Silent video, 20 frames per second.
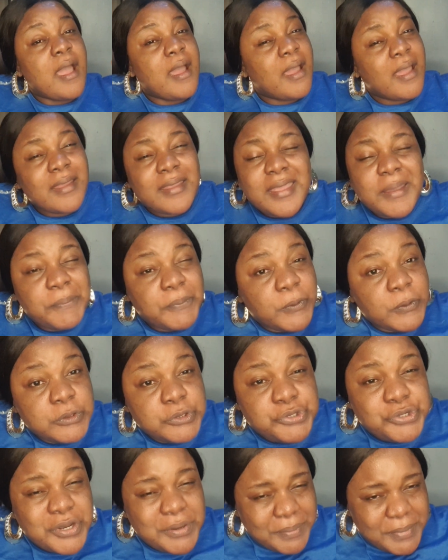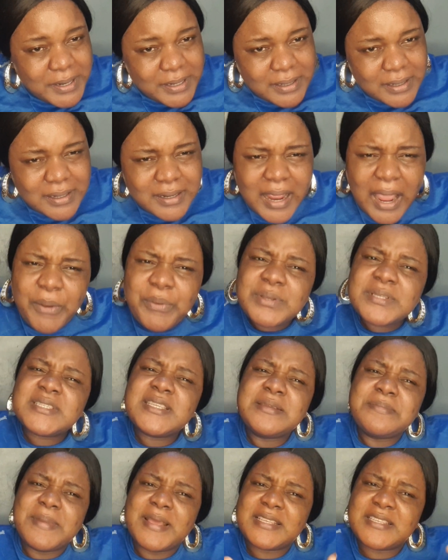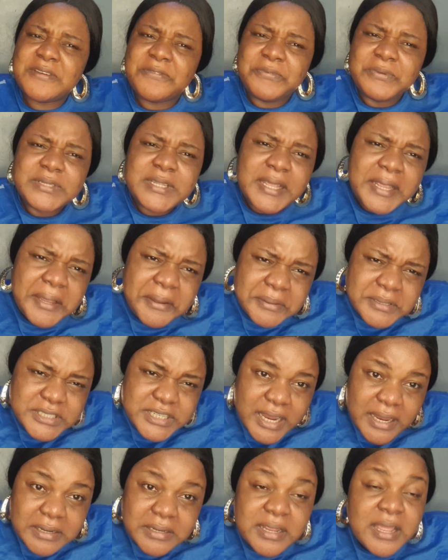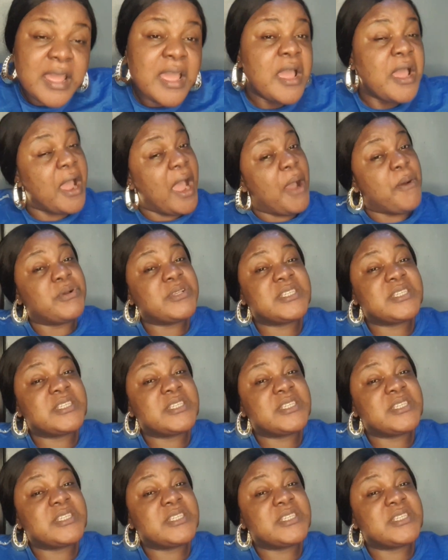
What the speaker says: I kept on dreaming. I was seeing myself with a girl child. I